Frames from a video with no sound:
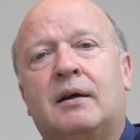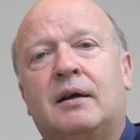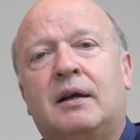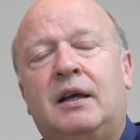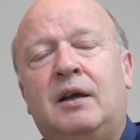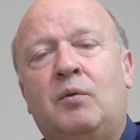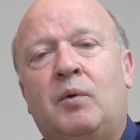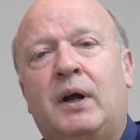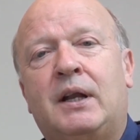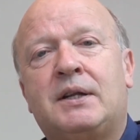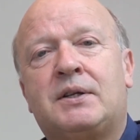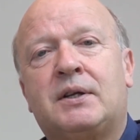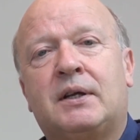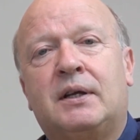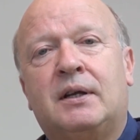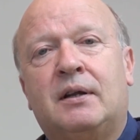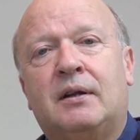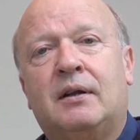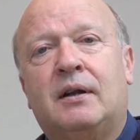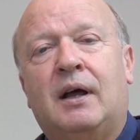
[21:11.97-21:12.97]
He went
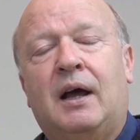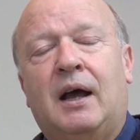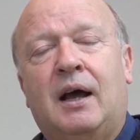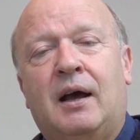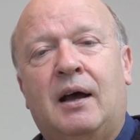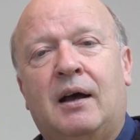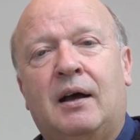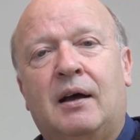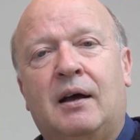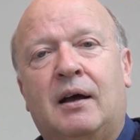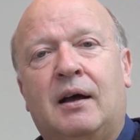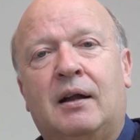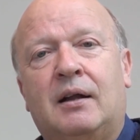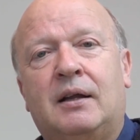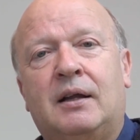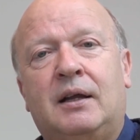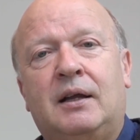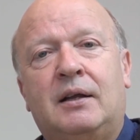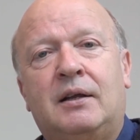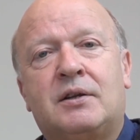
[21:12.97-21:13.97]
in
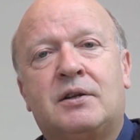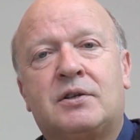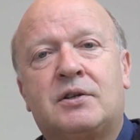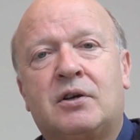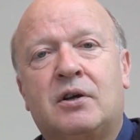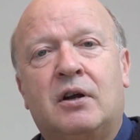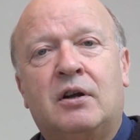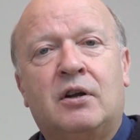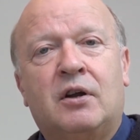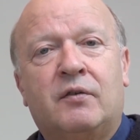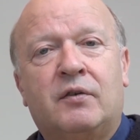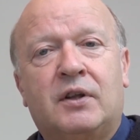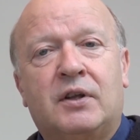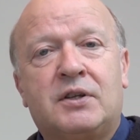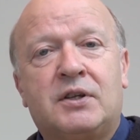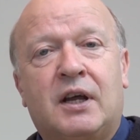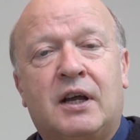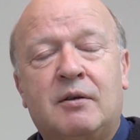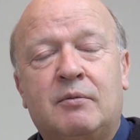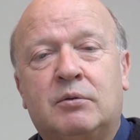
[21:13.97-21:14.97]
and he turned over the
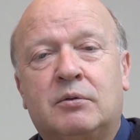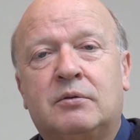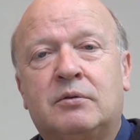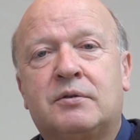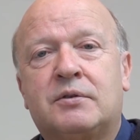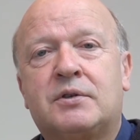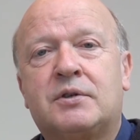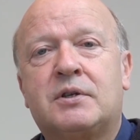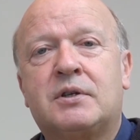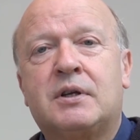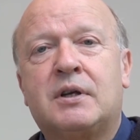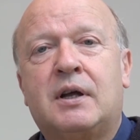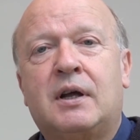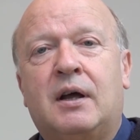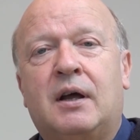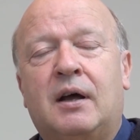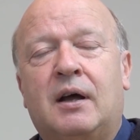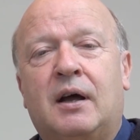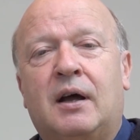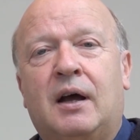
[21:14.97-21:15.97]
tables
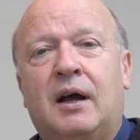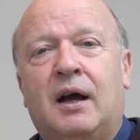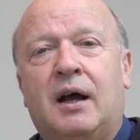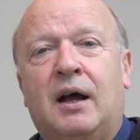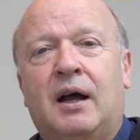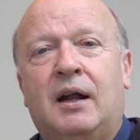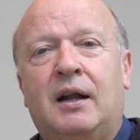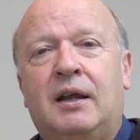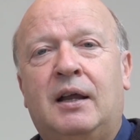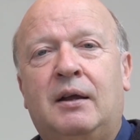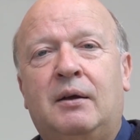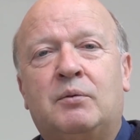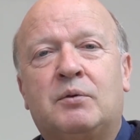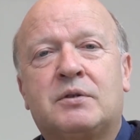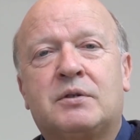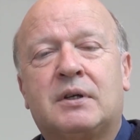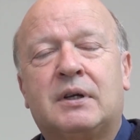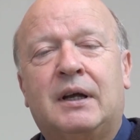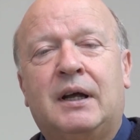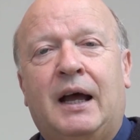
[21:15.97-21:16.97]
and he
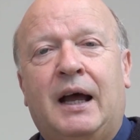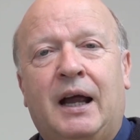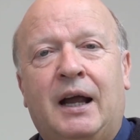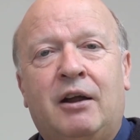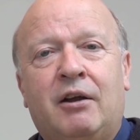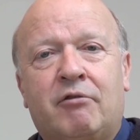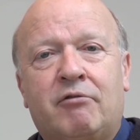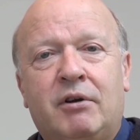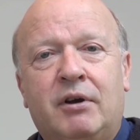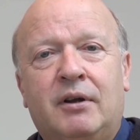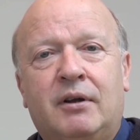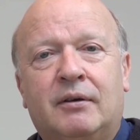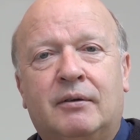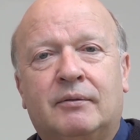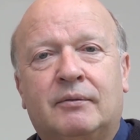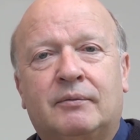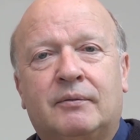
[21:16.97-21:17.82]
was angry.